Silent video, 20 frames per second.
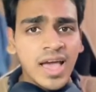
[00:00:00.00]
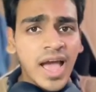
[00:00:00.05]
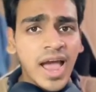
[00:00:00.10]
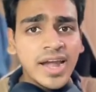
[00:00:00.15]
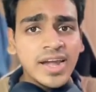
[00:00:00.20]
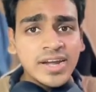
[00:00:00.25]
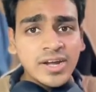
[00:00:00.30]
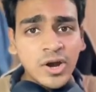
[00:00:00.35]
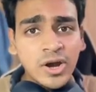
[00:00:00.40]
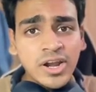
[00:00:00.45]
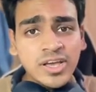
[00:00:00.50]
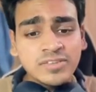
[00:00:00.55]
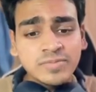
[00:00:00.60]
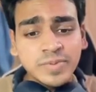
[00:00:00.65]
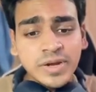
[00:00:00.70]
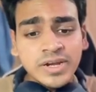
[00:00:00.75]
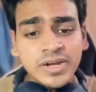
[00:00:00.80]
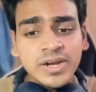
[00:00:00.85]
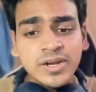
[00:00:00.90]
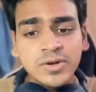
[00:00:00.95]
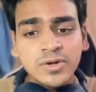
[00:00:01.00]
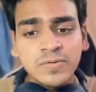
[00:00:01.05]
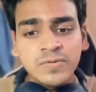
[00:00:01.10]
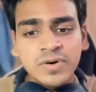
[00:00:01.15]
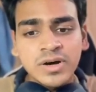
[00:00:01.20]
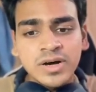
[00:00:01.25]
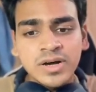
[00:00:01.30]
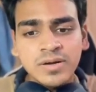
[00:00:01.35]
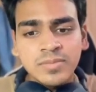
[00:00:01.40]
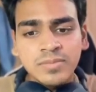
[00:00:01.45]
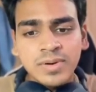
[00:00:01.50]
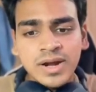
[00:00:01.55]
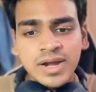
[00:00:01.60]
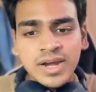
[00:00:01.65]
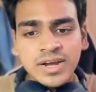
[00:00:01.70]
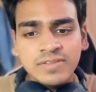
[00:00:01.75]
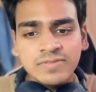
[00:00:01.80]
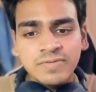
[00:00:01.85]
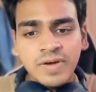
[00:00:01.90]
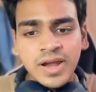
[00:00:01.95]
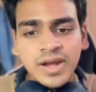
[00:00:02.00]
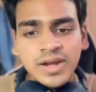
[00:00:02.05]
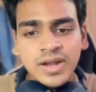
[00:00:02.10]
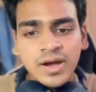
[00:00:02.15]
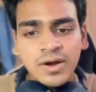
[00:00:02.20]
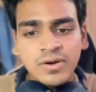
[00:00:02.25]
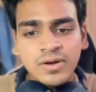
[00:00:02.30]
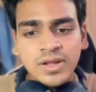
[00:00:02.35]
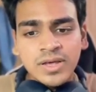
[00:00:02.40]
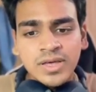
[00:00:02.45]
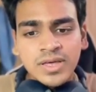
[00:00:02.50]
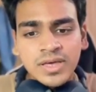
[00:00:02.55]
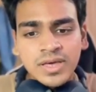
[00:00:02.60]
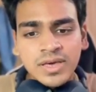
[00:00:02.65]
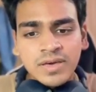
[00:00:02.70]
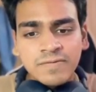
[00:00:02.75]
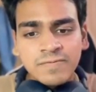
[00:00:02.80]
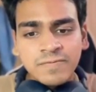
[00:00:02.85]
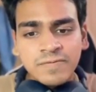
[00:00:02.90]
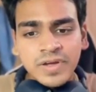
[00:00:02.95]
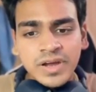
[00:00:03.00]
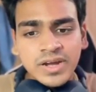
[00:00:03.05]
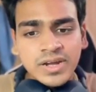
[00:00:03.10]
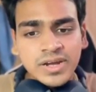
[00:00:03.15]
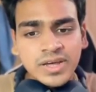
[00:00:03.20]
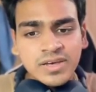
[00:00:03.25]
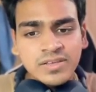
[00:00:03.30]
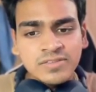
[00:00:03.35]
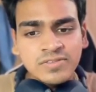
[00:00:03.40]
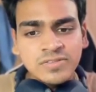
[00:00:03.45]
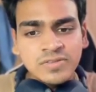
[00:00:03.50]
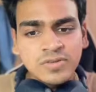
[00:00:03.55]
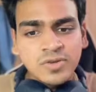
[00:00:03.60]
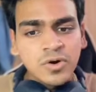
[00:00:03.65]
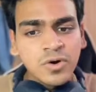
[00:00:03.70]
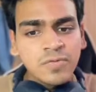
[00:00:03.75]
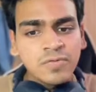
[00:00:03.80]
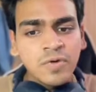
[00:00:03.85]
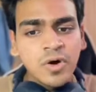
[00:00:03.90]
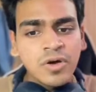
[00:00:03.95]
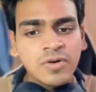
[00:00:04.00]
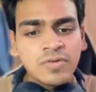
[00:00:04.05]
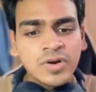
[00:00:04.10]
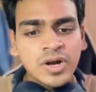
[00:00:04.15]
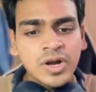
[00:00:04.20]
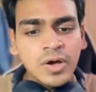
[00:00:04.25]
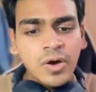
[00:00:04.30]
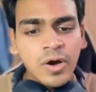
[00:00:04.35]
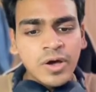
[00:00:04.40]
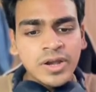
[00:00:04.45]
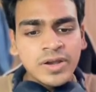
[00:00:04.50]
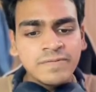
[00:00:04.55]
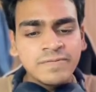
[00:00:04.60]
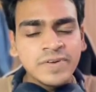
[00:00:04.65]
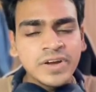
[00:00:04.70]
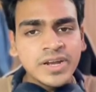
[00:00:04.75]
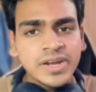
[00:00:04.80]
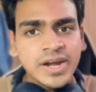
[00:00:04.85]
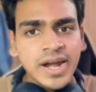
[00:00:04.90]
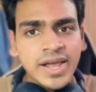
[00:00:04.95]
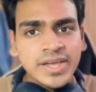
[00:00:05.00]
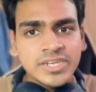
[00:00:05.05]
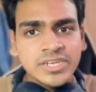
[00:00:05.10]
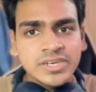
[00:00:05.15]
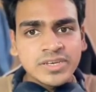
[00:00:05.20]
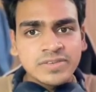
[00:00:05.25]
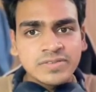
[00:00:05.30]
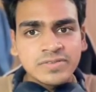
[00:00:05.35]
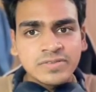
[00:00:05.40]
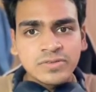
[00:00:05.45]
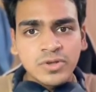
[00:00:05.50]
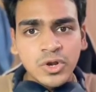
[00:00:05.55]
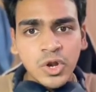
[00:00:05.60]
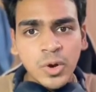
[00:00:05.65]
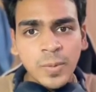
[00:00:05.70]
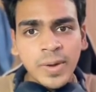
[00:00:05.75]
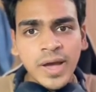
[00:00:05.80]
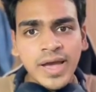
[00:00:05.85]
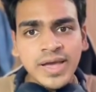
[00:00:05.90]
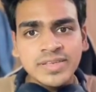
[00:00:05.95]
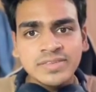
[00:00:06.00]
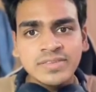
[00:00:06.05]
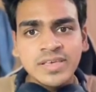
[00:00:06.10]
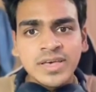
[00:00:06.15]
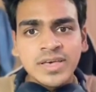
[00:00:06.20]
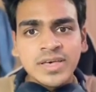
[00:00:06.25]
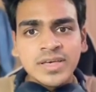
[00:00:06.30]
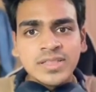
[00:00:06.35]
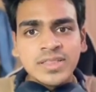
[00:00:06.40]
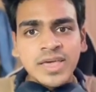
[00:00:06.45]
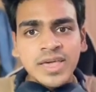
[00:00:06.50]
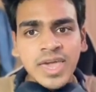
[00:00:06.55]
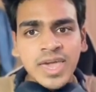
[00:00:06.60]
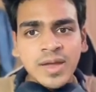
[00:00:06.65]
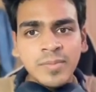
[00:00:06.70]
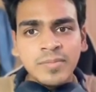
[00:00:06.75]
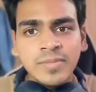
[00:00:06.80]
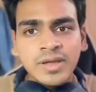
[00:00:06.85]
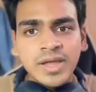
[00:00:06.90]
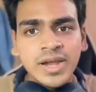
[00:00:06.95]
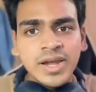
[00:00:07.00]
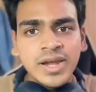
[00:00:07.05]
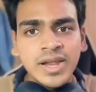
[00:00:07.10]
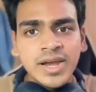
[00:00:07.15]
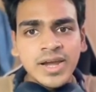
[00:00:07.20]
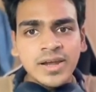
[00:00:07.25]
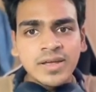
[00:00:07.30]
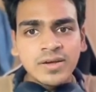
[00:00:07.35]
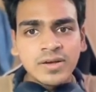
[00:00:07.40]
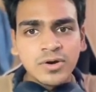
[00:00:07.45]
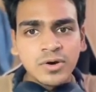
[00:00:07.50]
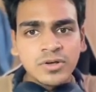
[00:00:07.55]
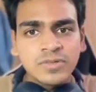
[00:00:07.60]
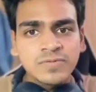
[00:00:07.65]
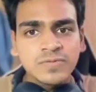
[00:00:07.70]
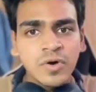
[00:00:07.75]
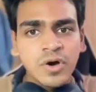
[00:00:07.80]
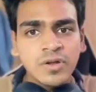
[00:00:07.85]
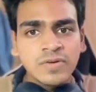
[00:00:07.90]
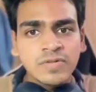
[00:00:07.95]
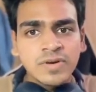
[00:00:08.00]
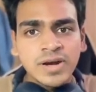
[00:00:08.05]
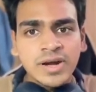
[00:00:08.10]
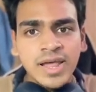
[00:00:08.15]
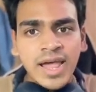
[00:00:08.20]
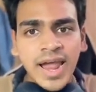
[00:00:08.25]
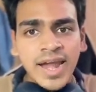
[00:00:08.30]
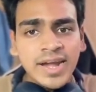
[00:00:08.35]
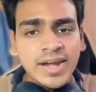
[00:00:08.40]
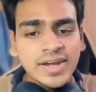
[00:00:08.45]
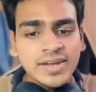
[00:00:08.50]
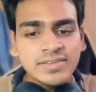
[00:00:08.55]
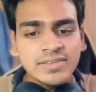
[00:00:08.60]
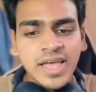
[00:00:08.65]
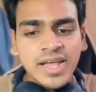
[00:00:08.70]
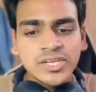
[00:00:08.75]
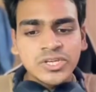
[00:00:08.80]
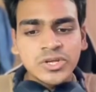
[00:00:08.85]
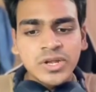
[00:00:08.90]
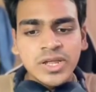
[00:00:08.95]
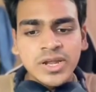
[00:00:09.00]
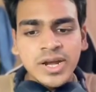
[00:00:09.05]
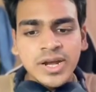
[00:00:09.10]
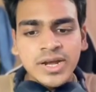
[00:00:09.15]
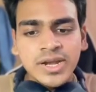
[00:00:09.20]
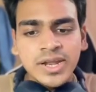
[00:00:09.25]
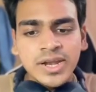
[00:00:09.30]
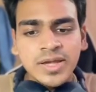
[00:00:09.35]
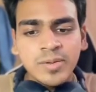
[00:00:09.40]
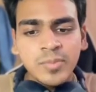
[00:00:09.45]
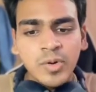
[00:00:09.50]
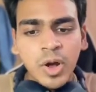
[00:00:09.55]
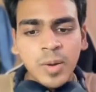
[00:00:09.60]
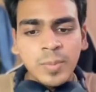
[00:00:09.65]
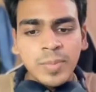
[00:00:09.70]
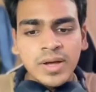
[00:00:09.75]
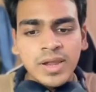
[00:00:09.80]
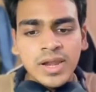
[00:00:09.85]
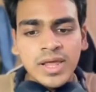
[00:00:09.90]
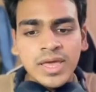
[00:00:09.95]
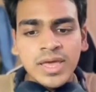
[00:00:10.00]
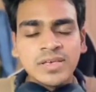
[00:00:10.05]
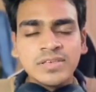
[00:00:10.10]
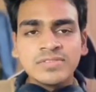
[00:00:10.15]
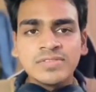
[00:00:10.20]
I did not expect it to work, but let's find out if it does go forward or if it crashes. So no guys, the game indeed goes forward and it is actually rendering properly.